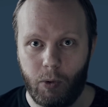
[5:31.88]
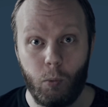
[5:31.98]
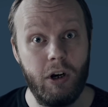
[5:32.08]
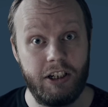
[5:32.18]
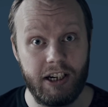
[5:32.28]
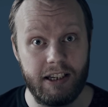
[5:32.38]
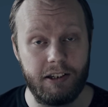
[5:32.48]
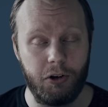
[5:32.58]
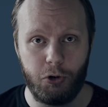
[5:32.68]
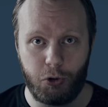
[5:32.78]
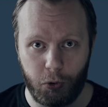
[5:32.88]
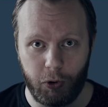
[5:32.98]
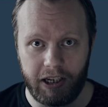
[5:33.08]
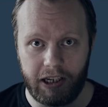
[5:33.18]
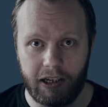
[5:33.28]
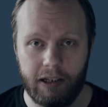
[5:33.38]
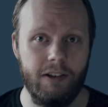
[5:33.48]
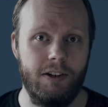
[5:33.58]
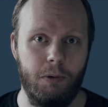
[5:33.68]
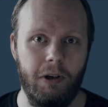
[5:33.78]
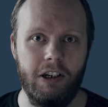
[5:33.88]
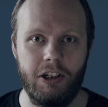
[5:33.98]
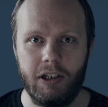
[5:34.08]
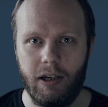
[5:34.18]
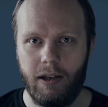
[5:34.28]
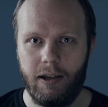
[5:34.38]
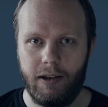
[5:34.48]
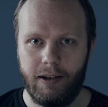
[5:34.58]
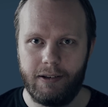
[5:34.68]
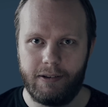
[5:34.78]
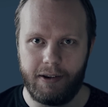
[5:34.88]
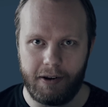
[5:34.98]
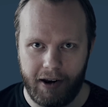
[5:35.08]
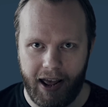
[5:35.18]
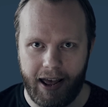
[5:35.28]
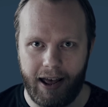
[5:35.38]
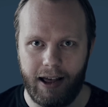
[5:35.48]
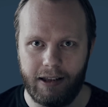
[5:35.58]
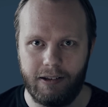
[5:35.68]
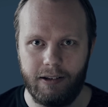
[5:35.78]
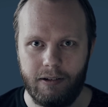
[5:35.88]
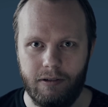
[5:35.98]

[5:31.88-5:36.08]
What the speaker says: which is tree in Swedish. Träd.